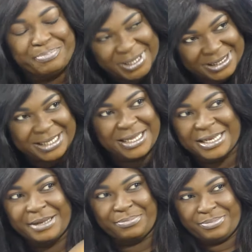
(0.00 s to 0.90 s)
better
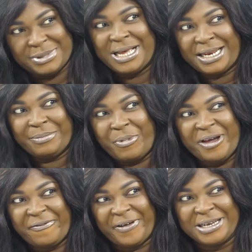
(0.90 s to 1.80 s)
than the
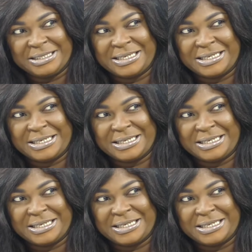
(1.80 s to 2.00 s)
boyfriend